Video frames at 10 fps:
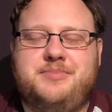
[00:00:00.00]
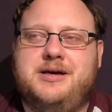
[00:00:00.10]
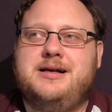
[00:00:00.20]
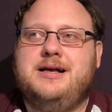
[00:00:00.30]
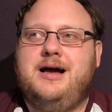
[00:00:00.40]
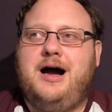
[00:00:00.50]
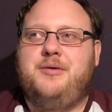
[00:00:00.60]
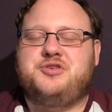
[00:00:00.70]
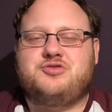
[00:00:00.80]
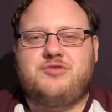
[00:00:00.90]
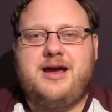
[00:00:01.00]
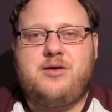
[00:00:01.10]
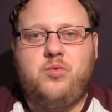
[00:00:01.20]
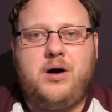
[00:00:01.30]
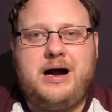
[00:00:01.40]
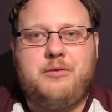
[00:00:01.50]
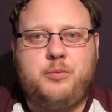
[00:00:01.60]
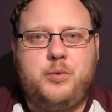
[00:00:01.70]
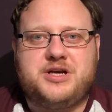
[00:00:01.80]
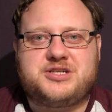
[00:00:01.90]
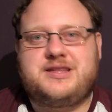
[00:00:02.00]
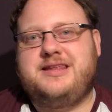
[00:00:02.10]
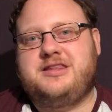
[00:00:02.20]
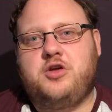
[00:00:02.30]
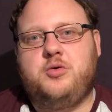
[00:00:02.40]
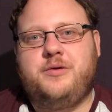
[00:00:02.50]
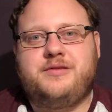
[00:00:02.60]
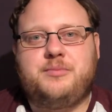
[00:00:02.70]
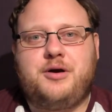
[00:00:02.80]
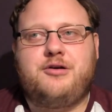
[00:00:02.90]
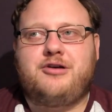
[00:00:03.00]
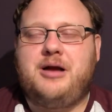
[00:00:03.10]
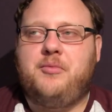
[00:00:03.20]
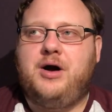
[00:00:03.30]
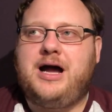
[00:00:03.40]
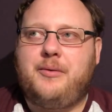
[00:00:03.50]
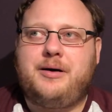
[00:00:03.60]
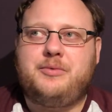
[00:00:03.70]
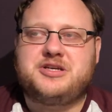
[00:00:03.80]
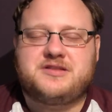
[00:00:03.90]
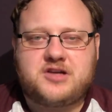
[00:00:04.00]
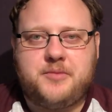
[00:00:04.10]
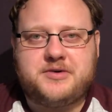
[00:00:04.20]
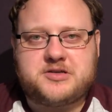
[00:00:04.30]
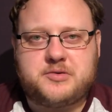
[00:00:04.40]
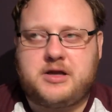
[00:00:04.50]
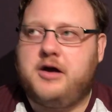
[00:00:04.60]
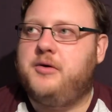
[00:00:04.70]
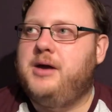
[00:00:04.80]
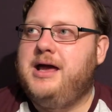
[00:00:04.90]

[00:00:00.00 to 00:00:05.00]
but I was just writing what I wished they'd do with the programme or how I wished the comics would go.